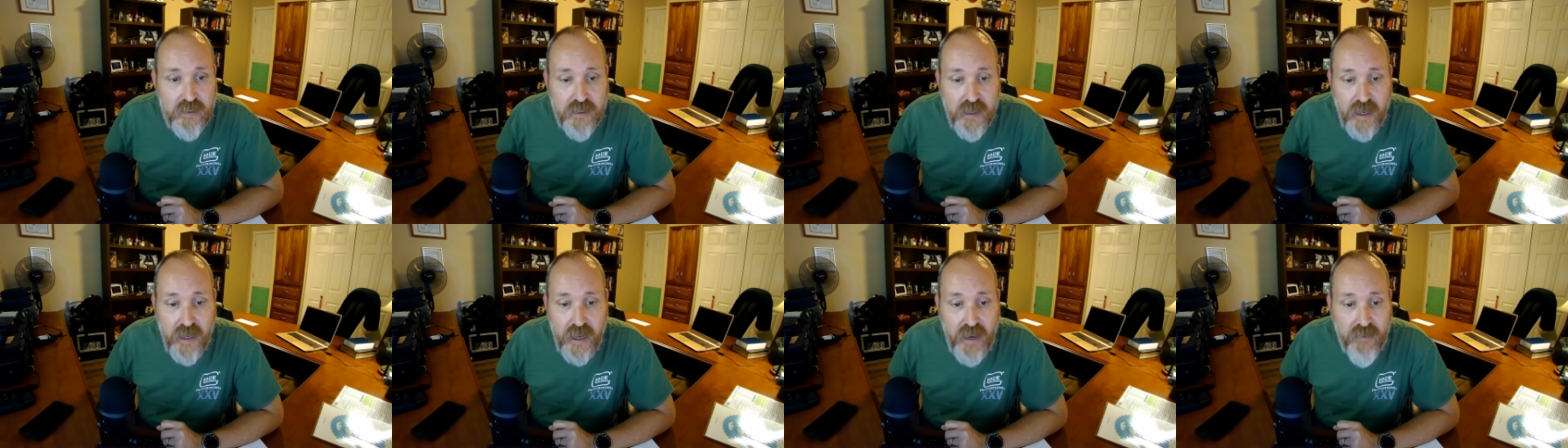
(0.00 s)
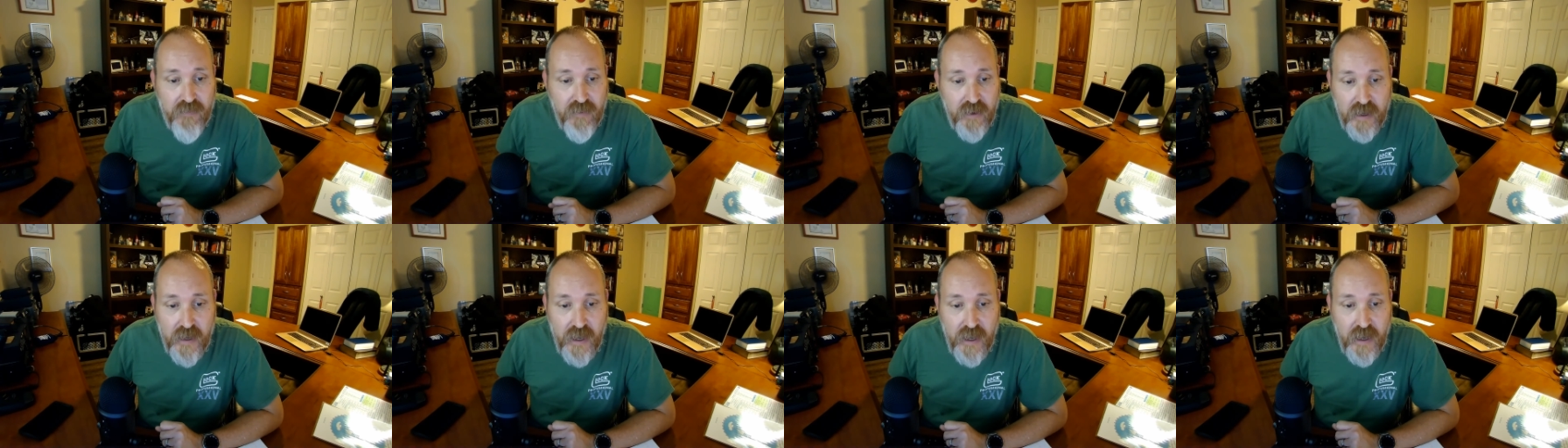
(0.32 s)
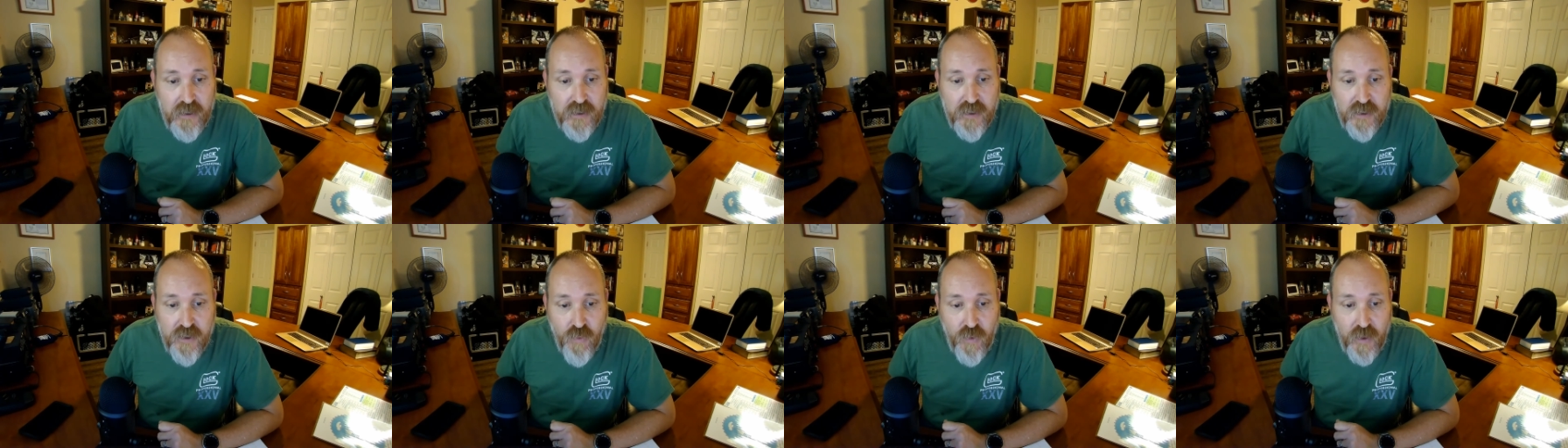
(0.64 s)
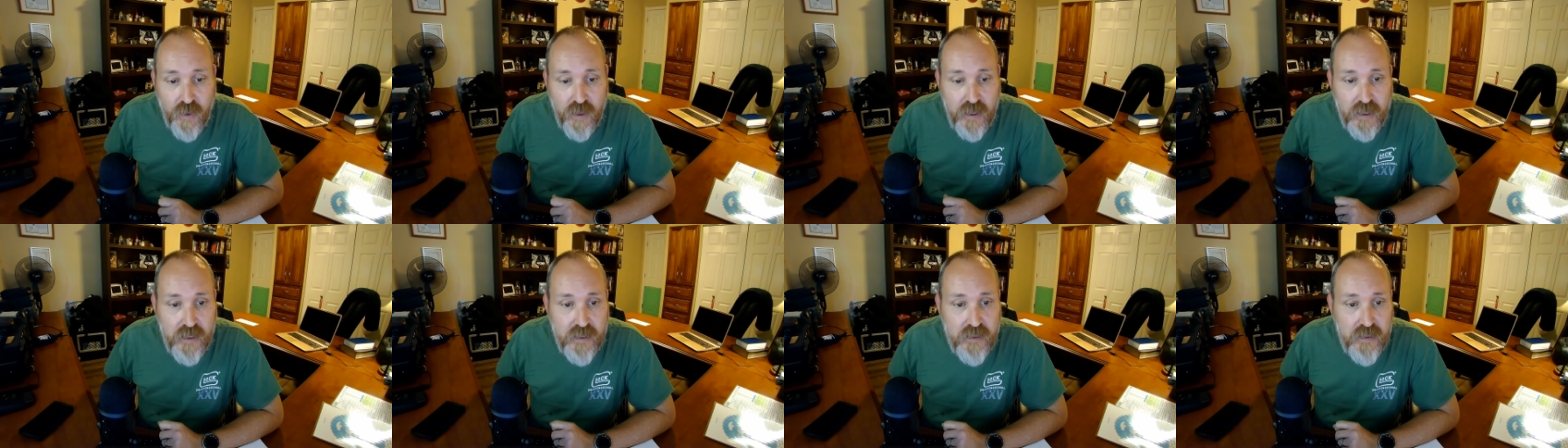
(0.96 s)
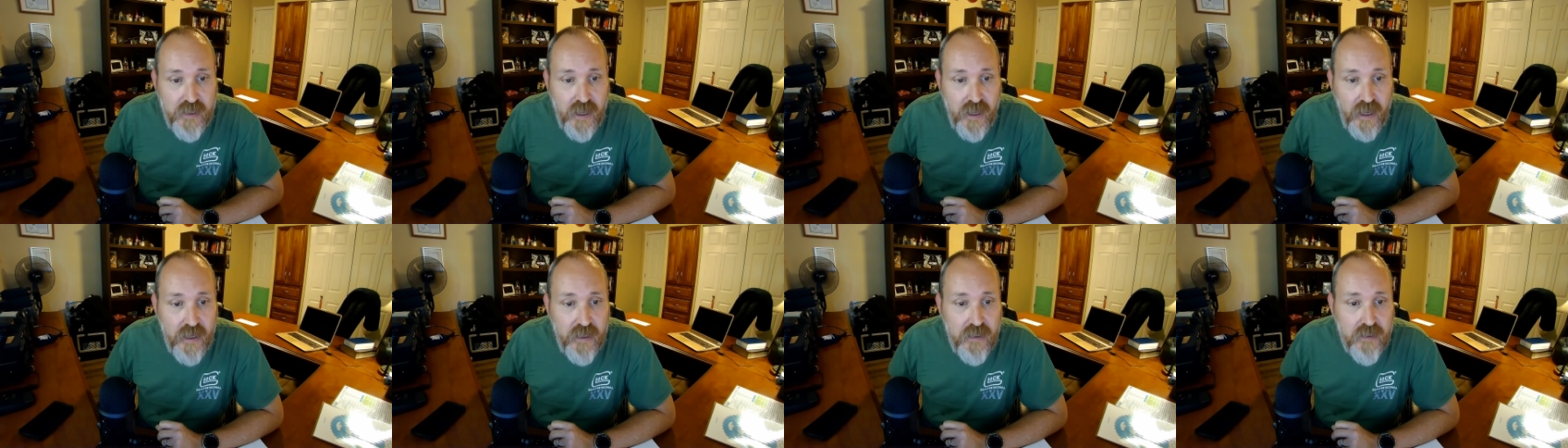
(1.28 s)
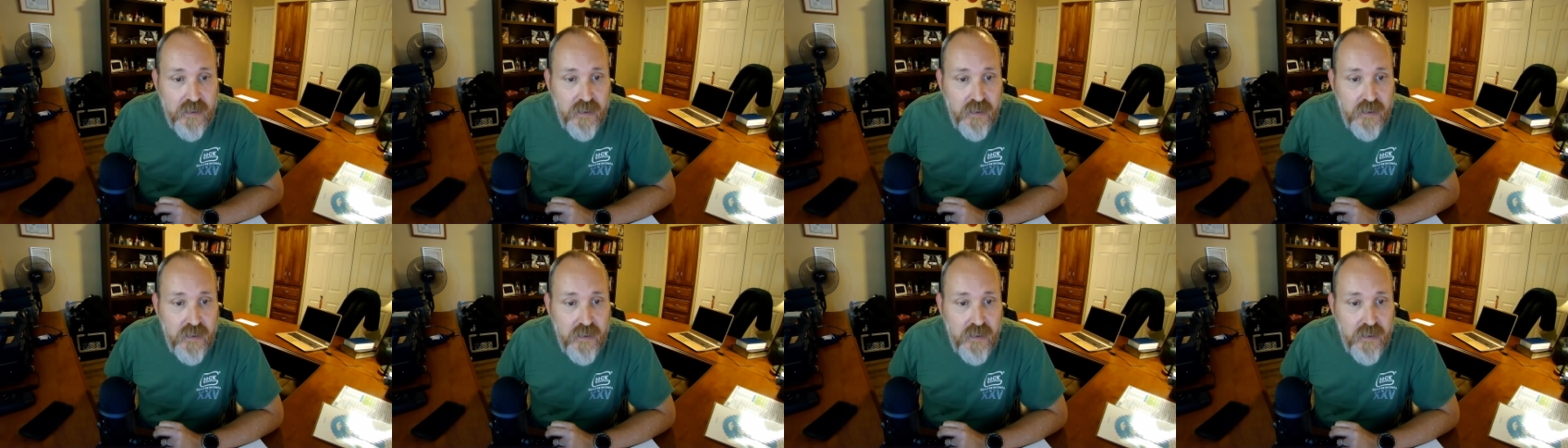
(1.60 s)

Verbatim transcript: They haven't announced a release date.